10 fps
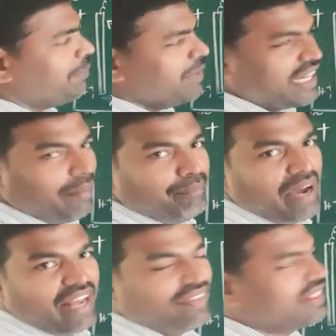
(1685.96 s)
me
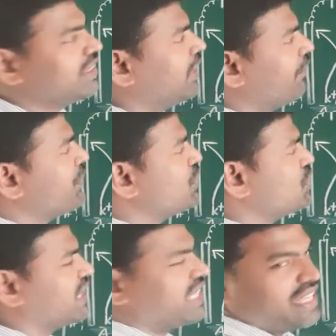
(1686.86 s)
compare with fused
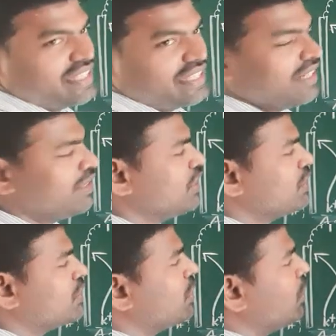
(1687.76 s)
KCl.
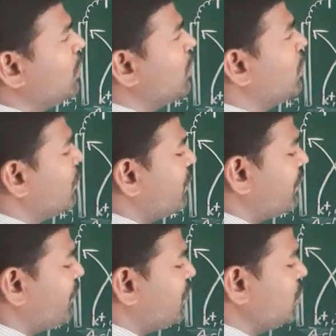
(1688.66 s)
So
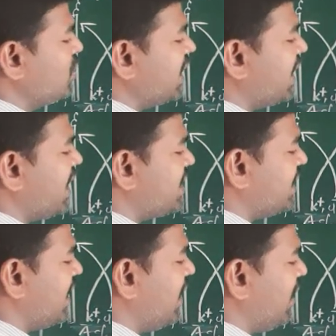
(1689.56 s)
with fused
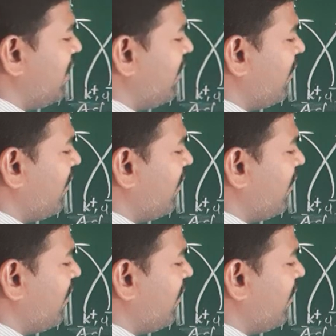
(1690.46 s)
KCl